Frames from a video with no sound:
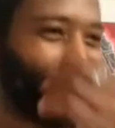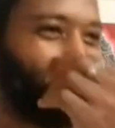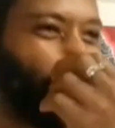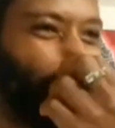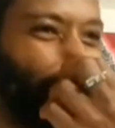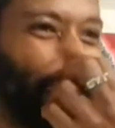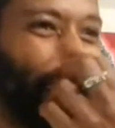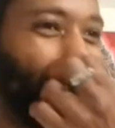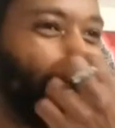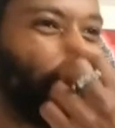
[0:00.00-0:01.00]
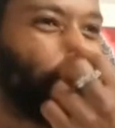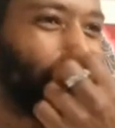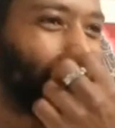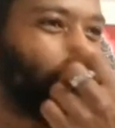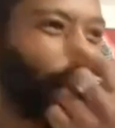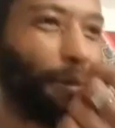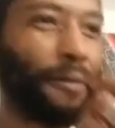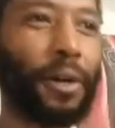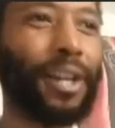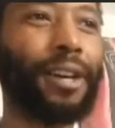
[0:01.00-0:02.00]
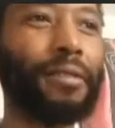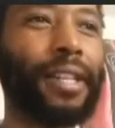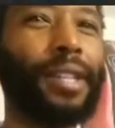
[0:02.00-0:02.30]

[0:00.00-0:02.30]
Like before COVID,